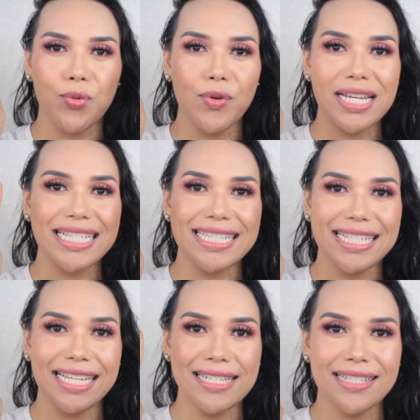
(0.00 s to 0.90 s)

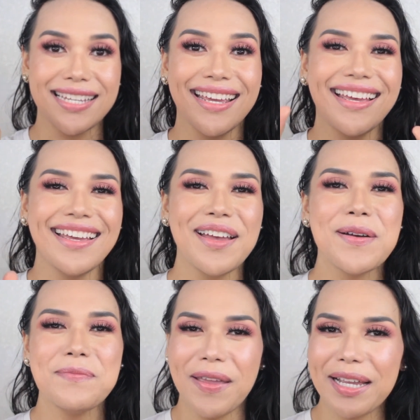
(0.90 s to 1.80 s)
recent
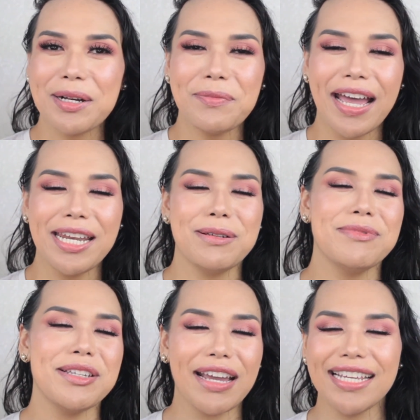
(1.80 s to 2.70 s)
makeup
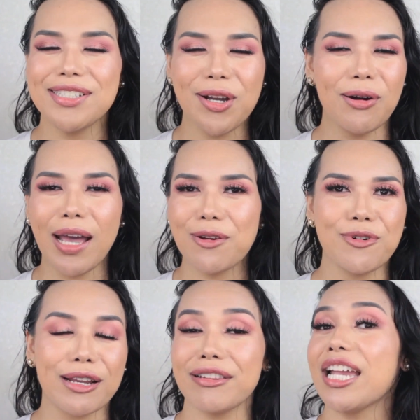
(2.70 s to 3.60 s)
items. You guys know I
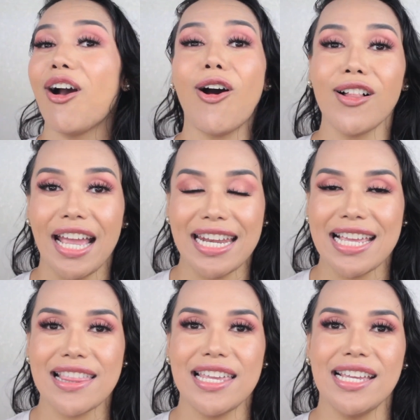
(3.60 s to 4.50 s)
rarely haul
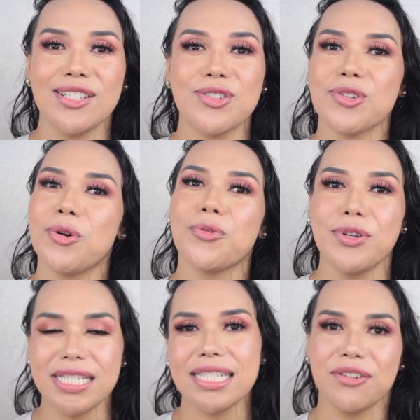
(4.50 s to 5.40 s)
anything, so
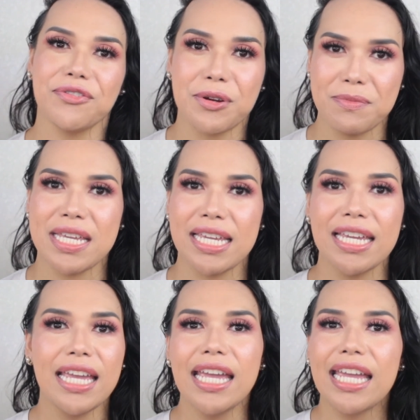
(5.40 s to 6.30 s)
recent for
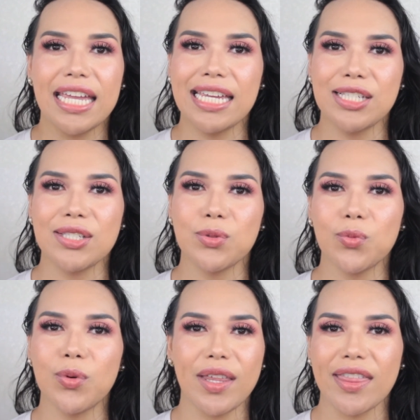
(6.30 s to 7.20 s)
me is
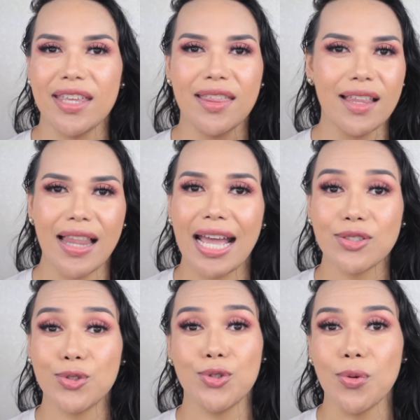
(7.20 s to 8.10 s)
within the
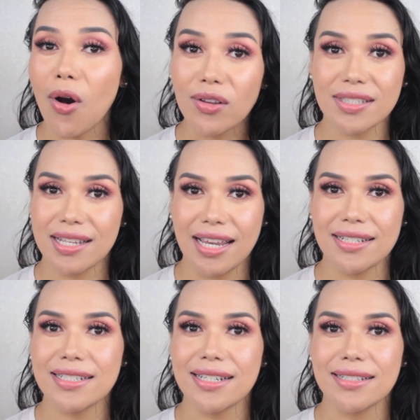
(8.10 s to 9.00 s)
last 2 hauls that
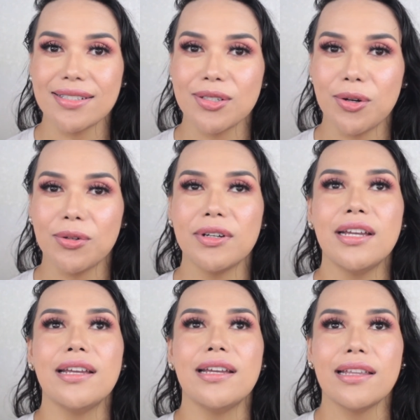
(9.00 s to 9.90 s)
I did. So
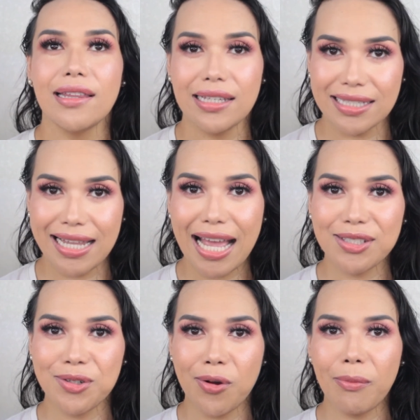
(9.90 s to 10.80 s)
this
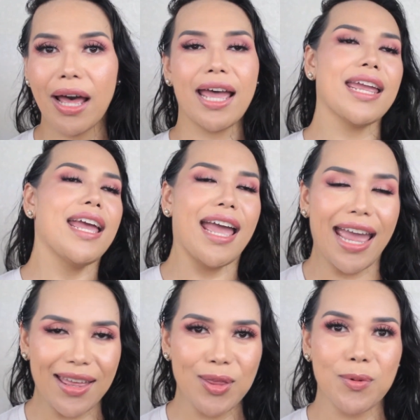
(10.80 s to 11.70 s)
last no buy
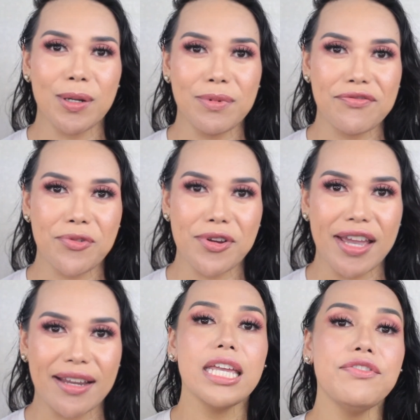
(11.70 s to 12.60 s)
and the one before
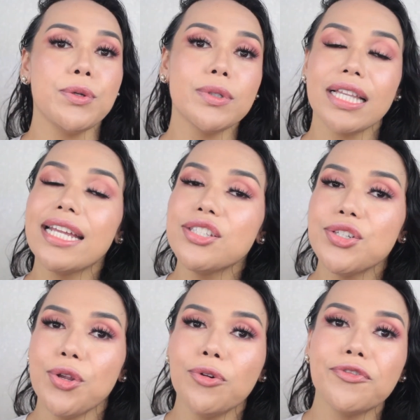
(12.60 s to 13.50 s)
that. If you would like
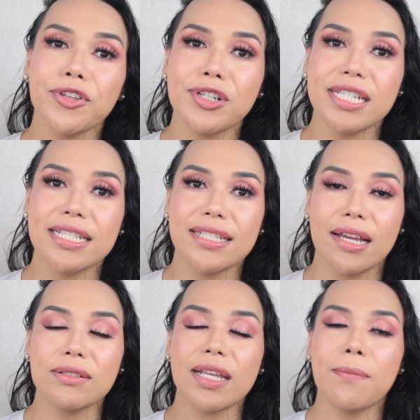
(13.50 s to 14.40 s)
to know further
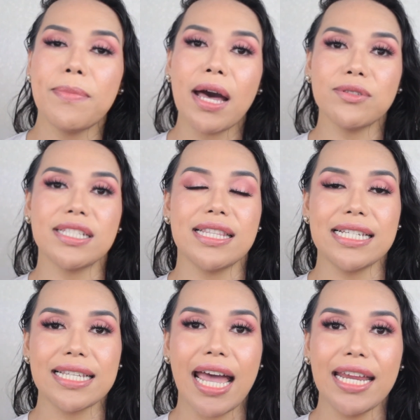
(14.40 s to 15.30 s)
details about
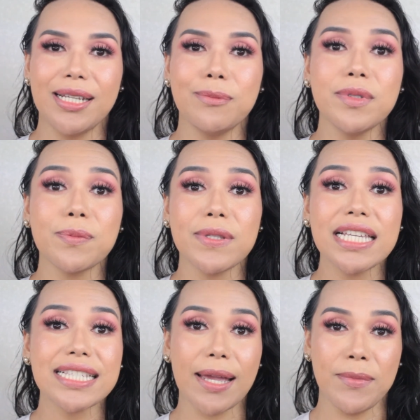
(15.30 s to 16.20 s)
these items,
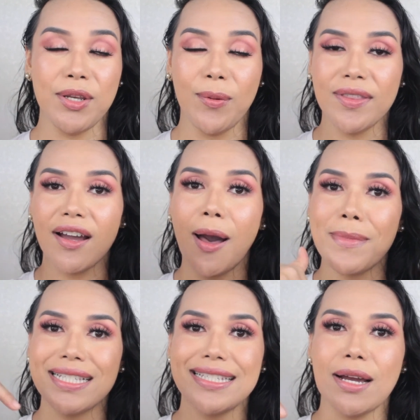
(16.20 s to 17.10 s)
please let me know in the
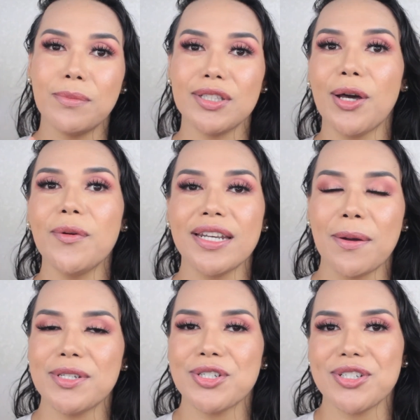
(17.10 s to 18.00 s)
comments down below and
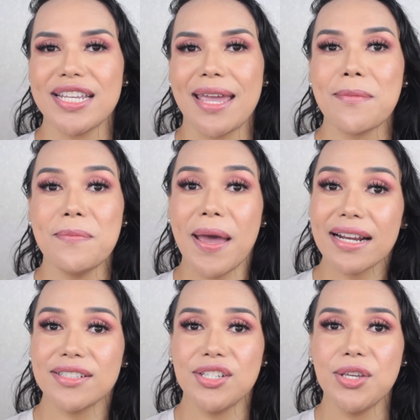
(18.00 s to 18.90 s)
I'll be sure to get
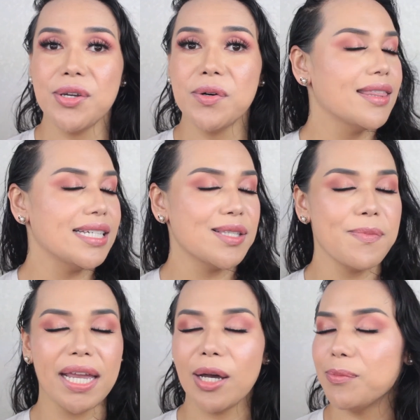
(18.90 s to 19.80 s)
back to you. This
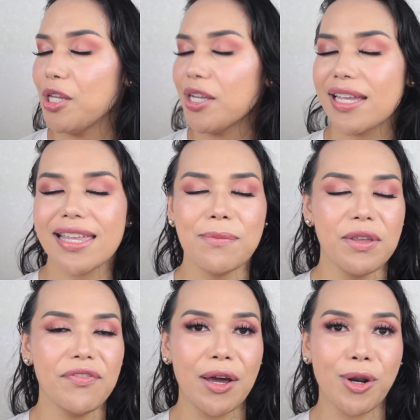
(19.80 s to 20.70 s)
makeup look can
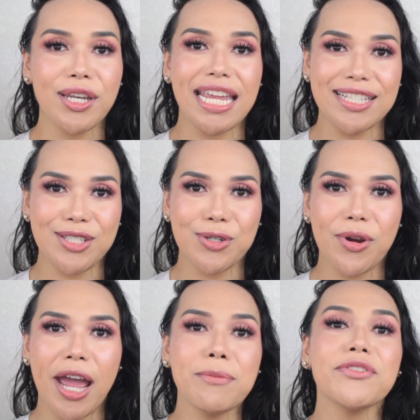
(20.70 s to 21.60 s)
be found on
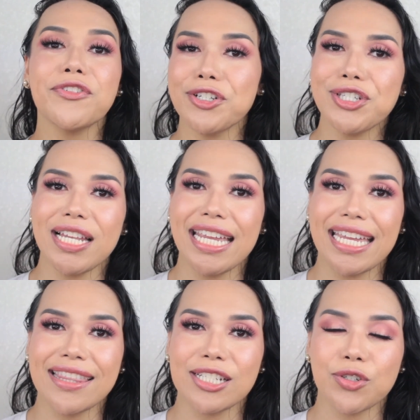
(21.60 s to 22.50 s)
Instagram, first
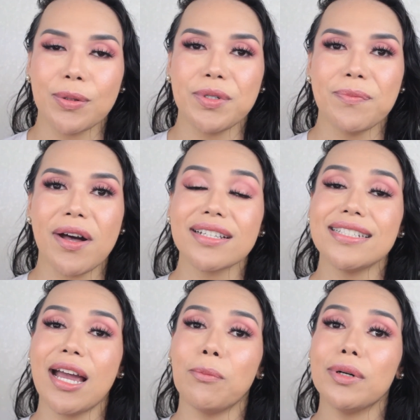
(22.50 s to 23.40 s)
link in the description box
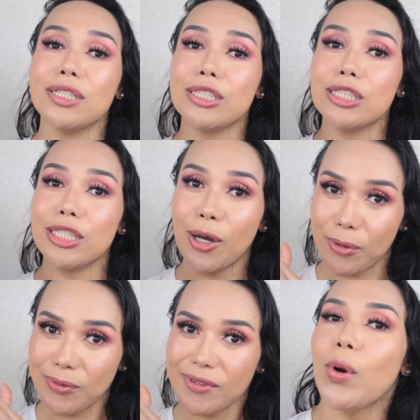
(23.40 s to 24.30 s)
down
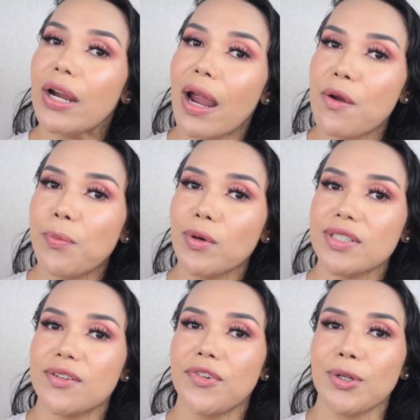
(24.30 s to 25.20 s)
below, where I will
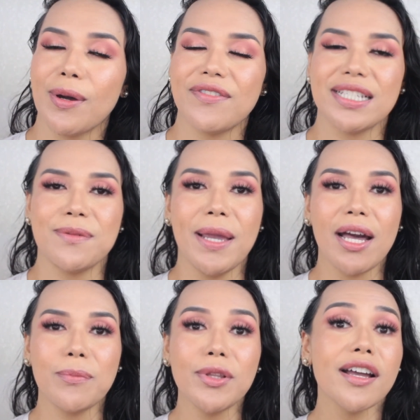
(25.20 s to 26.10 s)
post a photo of this
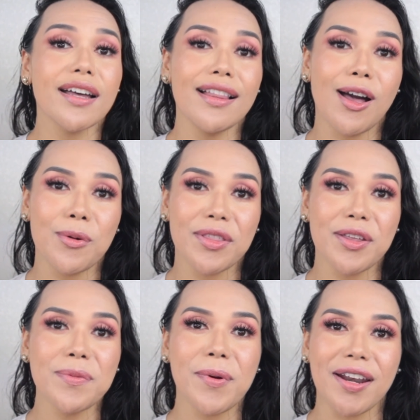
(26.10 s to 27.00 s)
makeup look along with
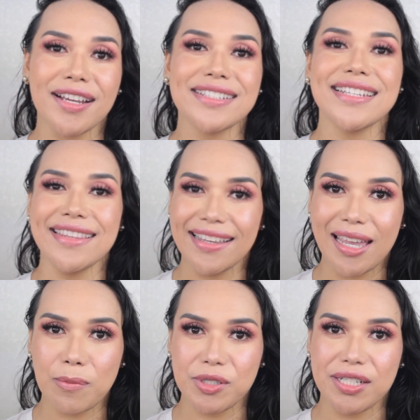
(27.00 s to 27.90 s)
other products in the
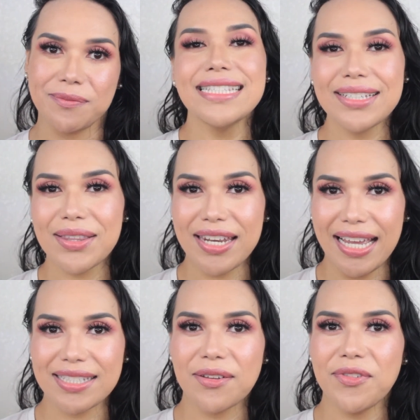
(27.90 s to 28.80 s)
caption. Till the
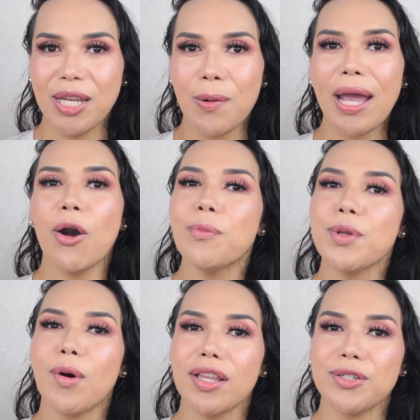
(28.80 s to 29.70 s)
next video, I hope
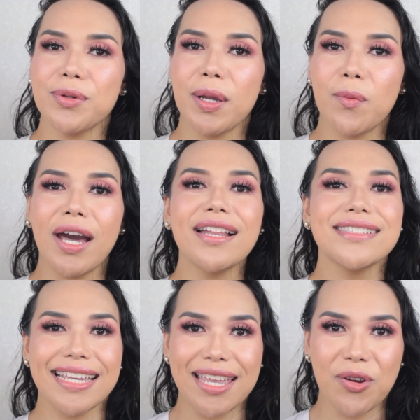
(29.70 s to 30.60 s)
you all are doing well,
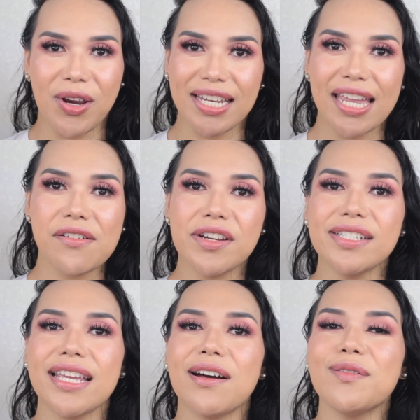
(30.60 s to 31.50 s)
taking great care of
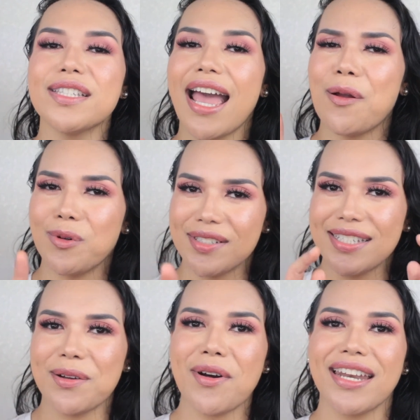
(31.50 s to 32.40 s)
yourselves. I will
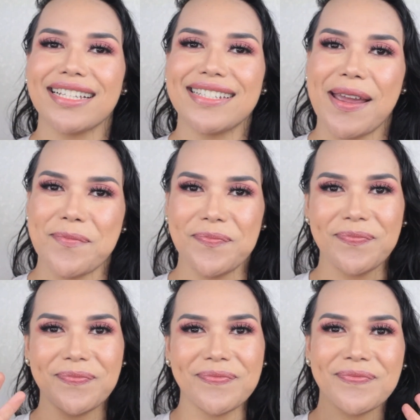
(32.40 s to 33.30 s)
see you all next time.
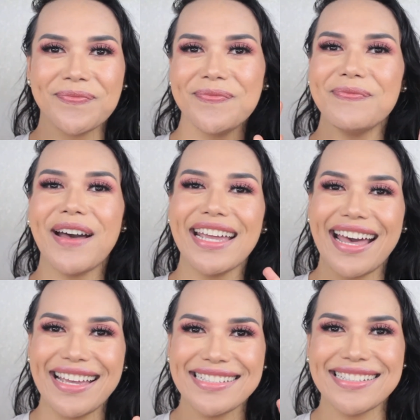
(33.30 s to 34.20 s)
Bye
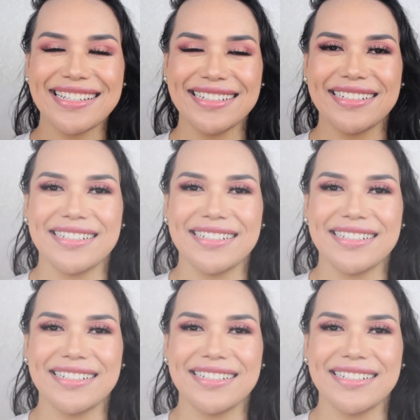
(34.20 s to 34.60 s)
guys.